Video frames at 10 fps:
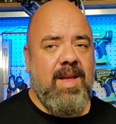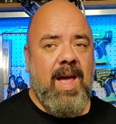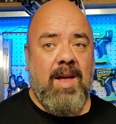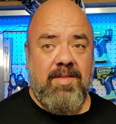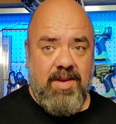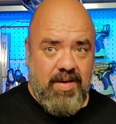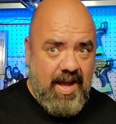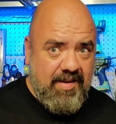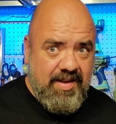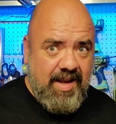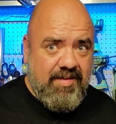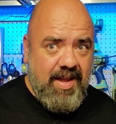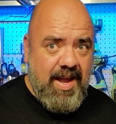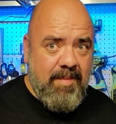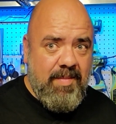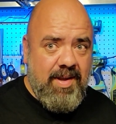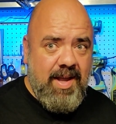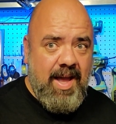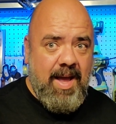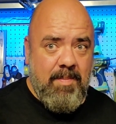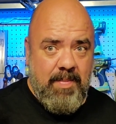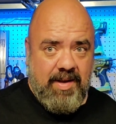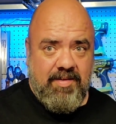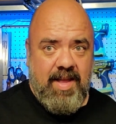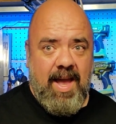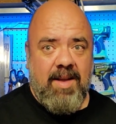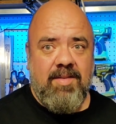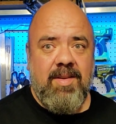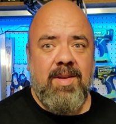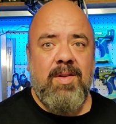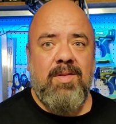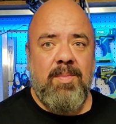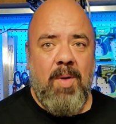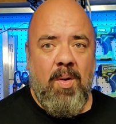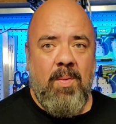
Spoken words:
I'll see you guys next time at Big Stacks Small